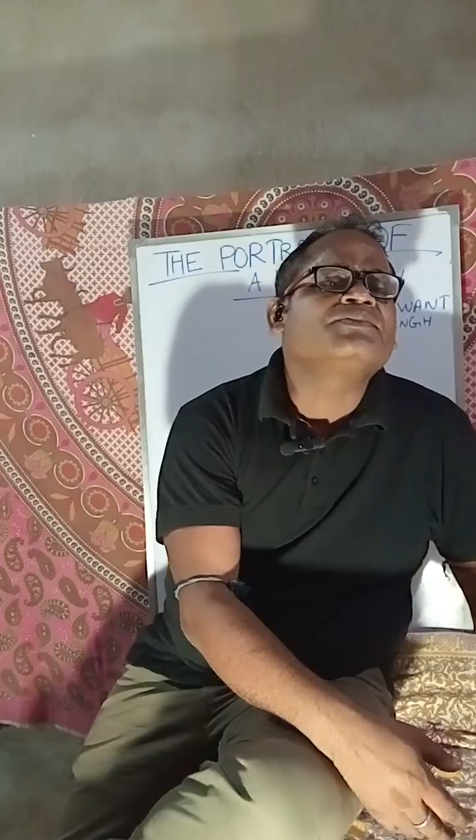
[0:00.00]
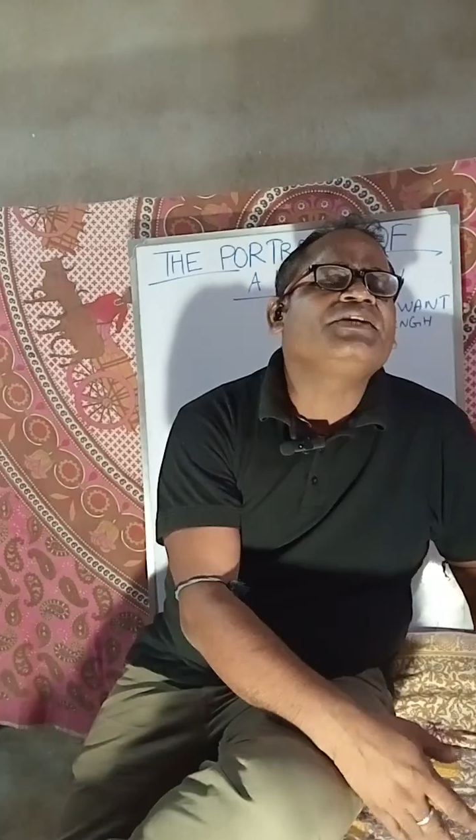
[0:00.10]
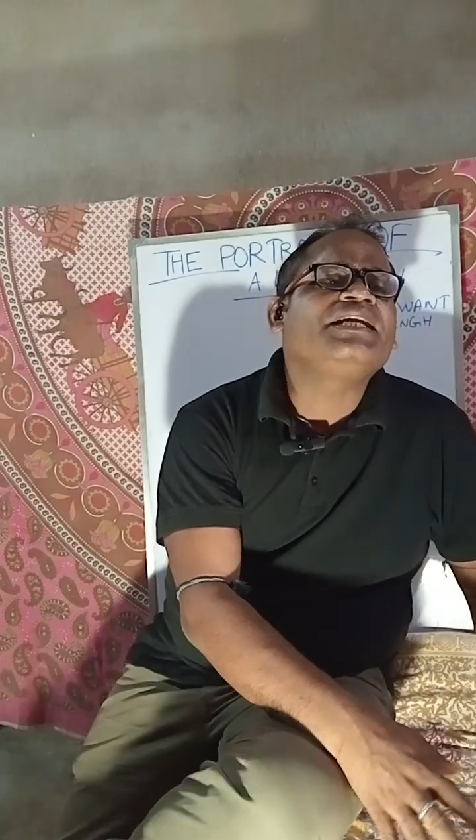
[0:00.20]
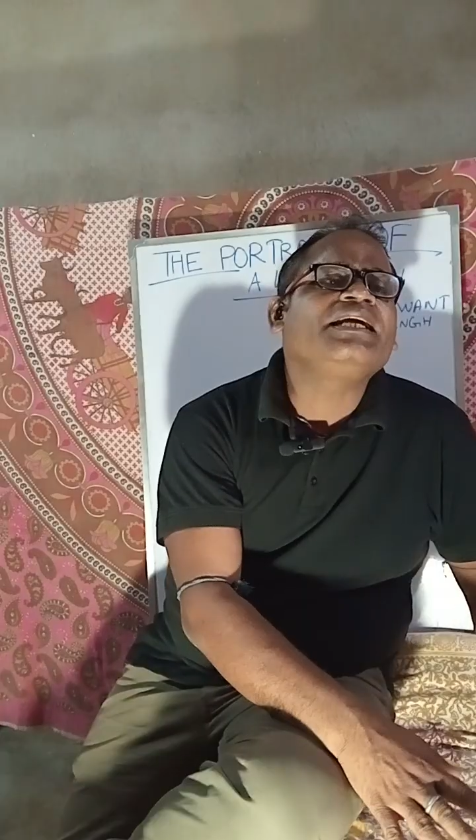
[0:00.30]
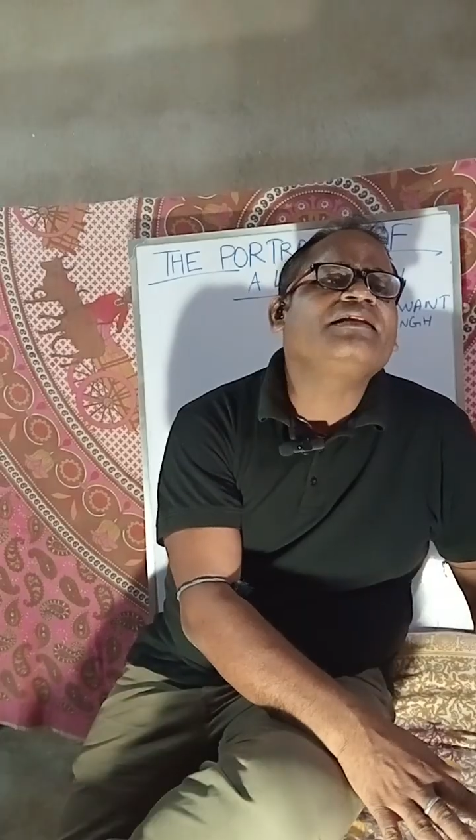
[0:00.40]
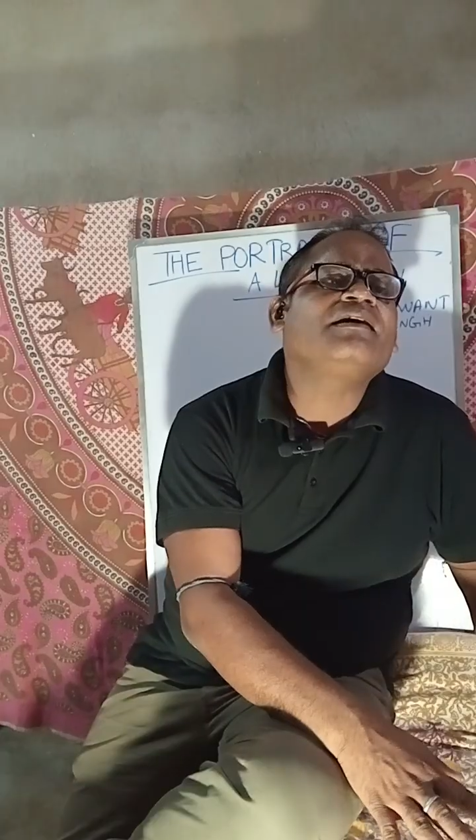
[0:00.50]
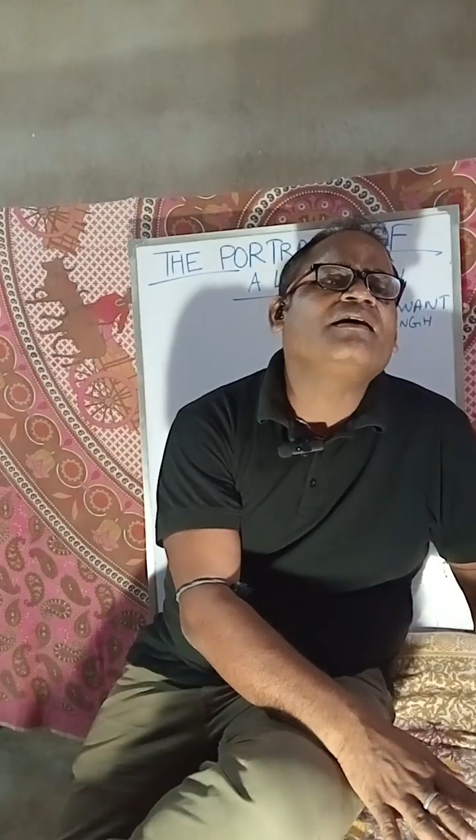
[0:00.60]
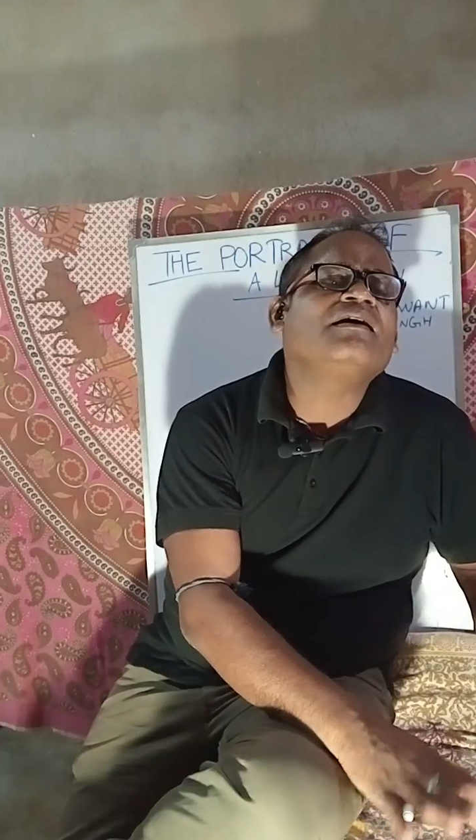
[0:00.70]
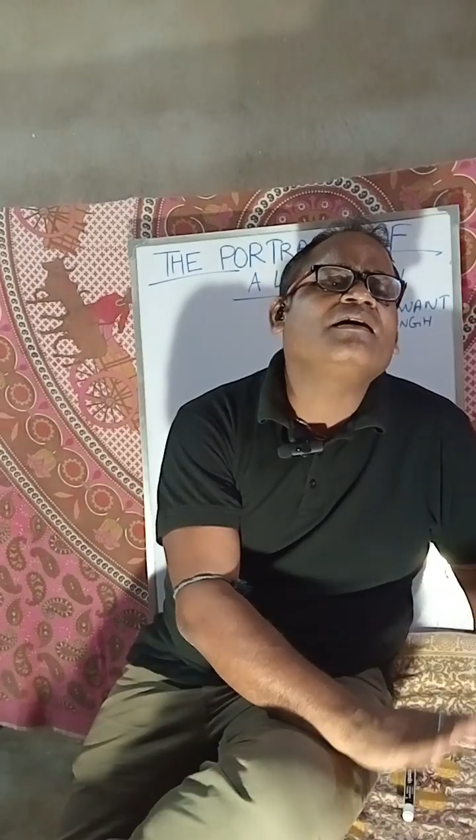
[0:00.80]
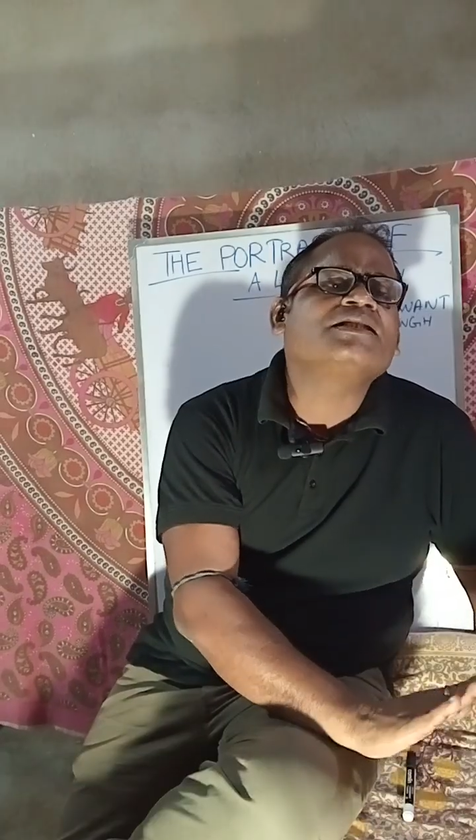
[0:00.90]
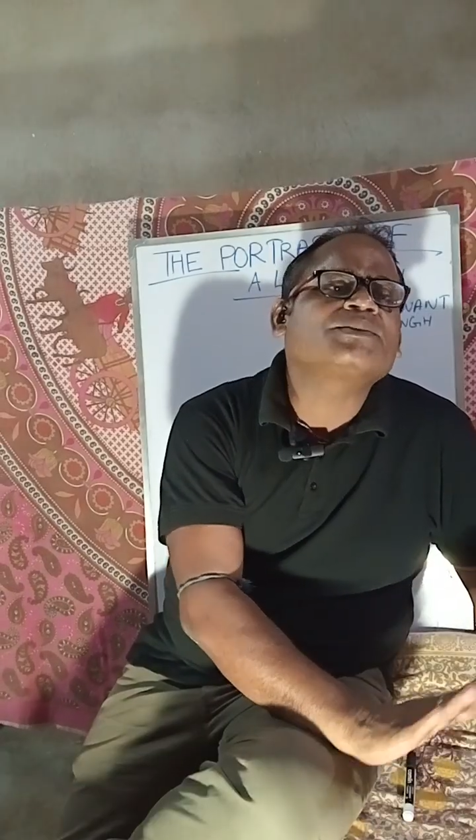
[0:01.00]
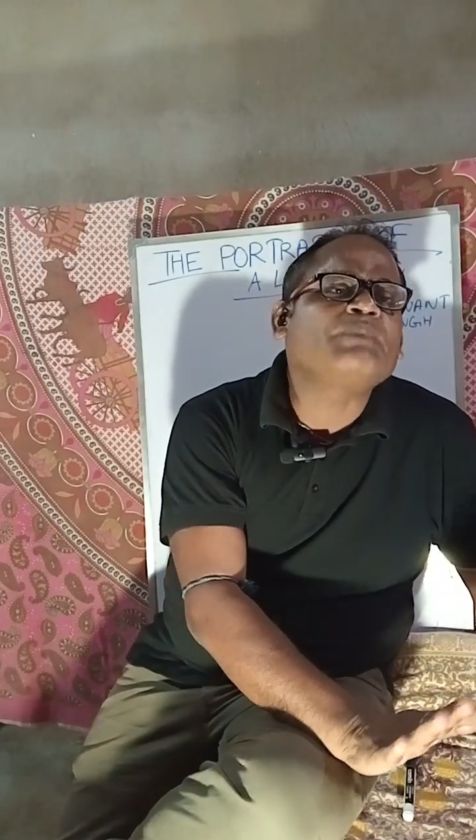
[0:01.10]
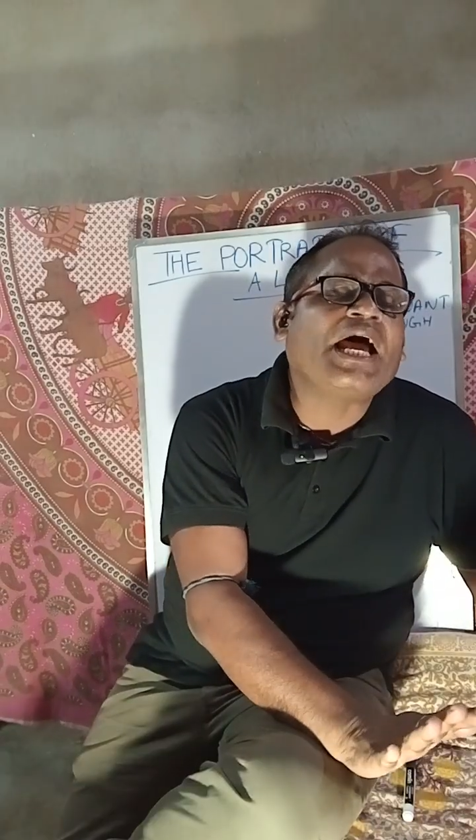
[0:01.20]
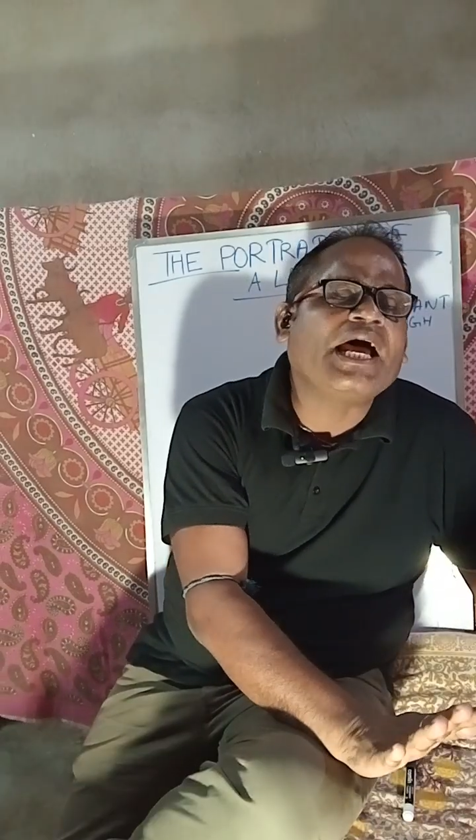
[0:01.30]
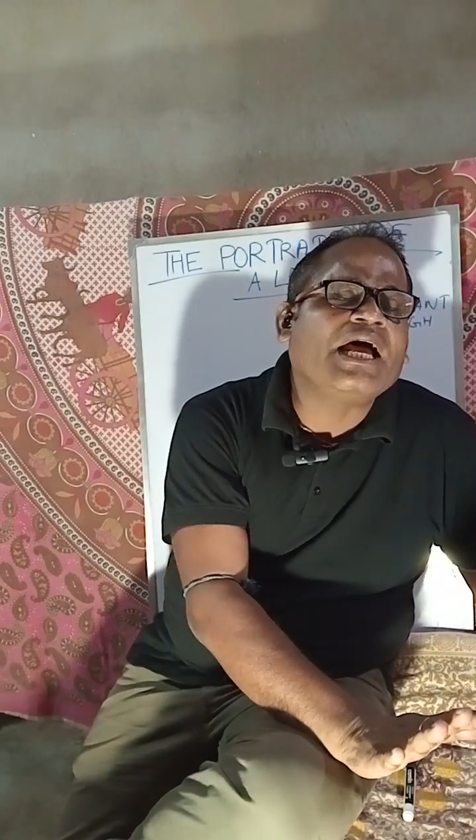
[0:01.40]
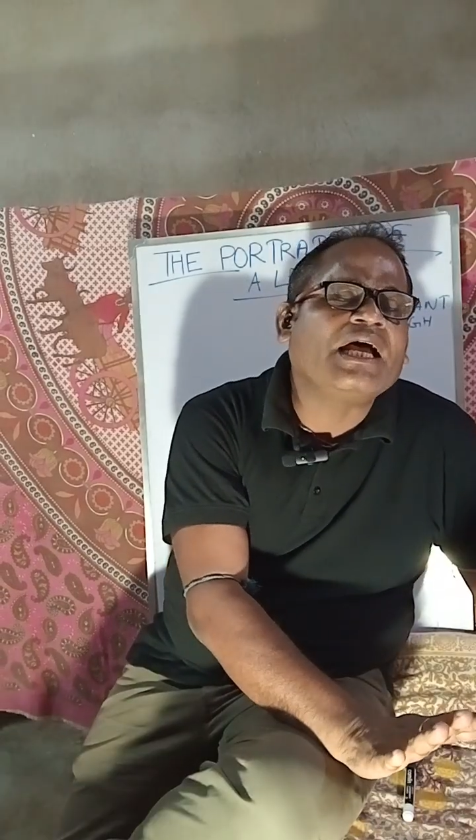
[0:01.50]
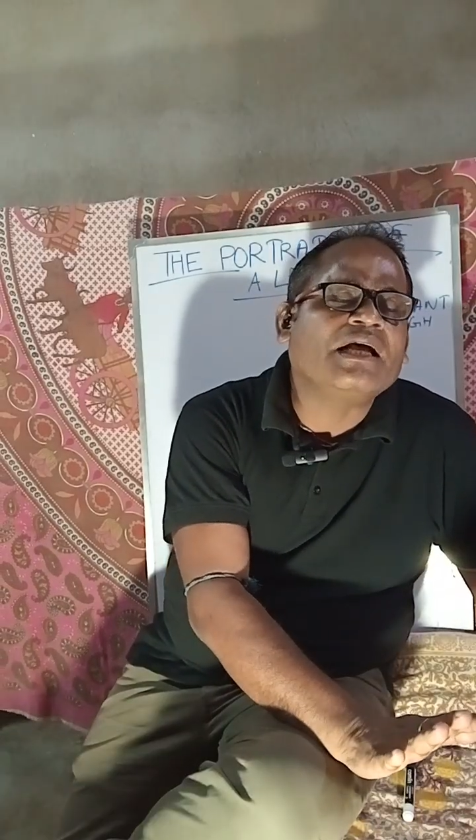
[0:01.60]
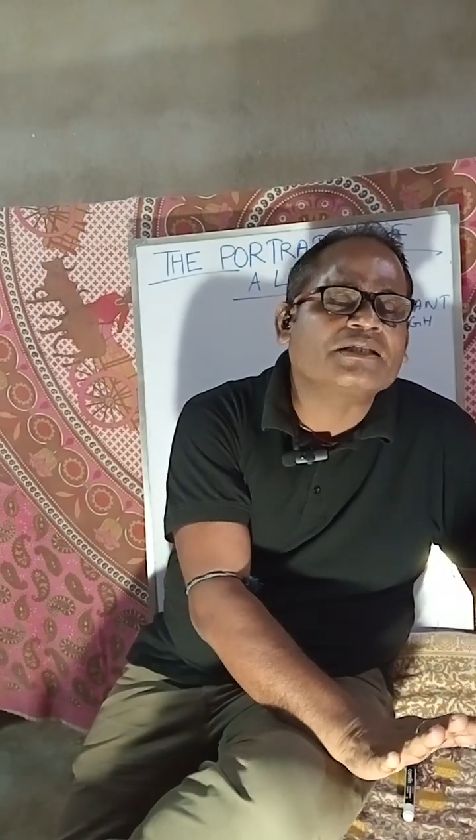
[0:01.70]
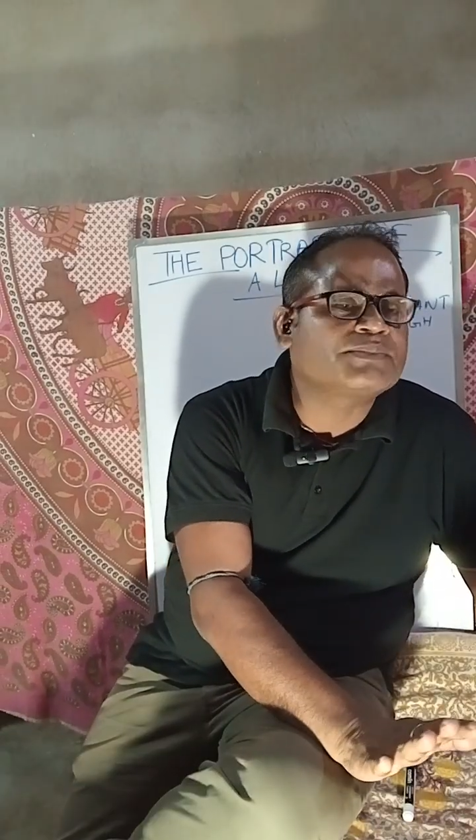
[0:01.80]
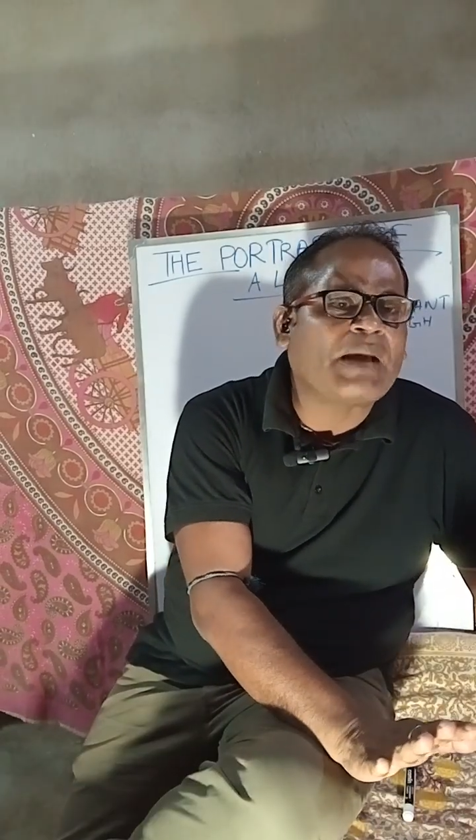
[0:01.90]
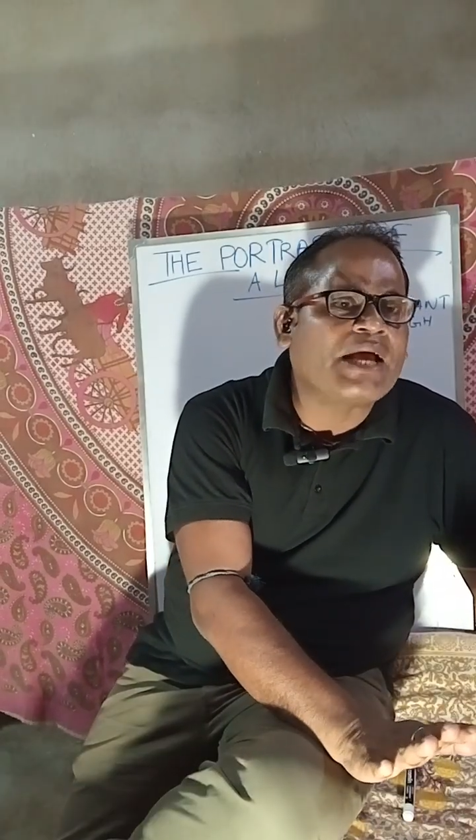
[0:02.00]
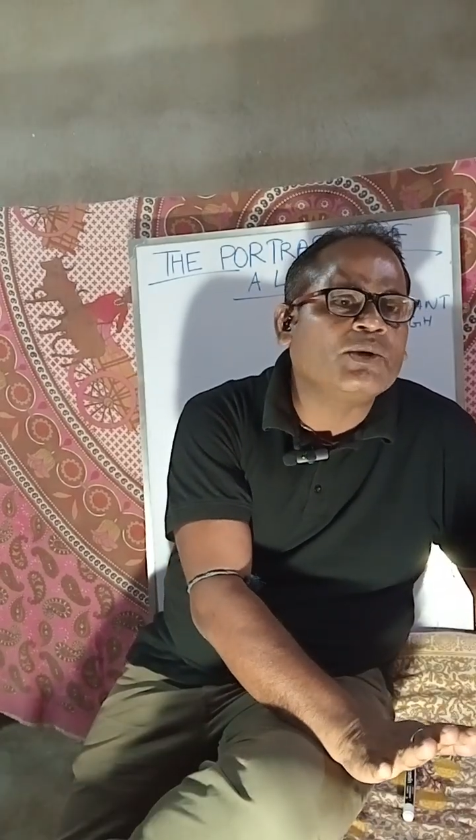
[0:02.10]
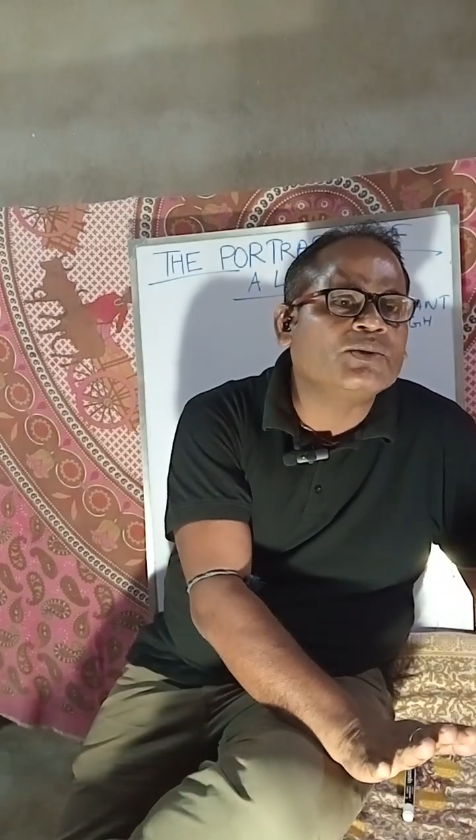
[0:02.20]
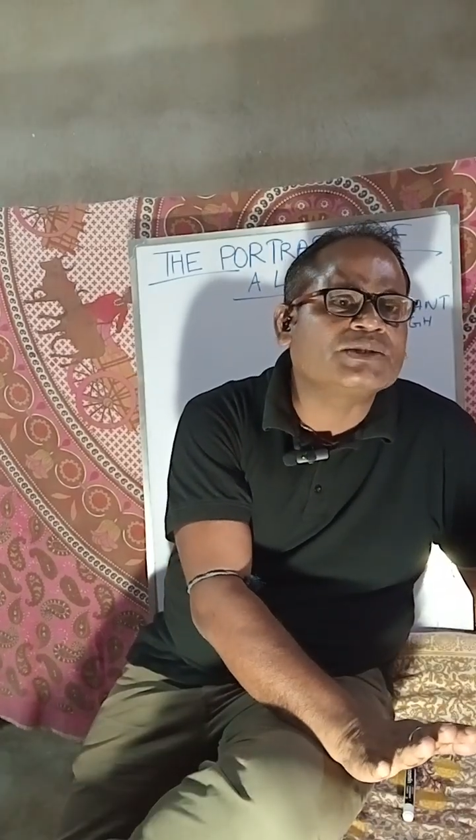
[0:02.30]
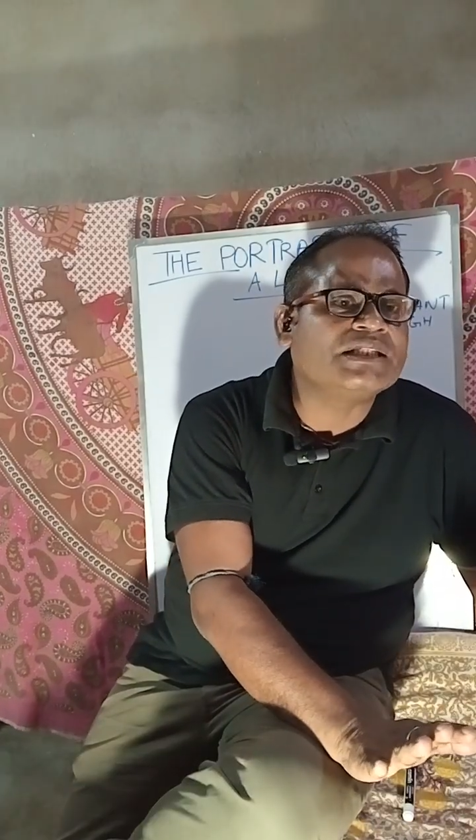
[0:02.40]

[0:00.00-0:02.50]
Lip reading: feeding the sparrows